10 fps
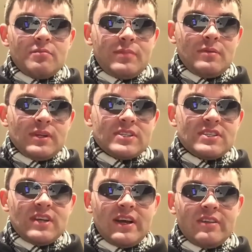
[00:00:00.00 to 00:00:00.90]
people are
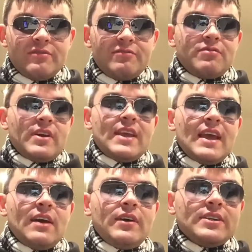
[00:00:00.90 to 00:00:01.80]
starting to freak
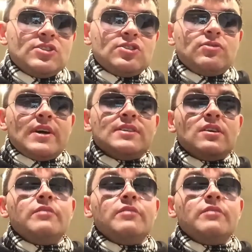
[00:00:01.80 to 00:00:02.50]
out and stress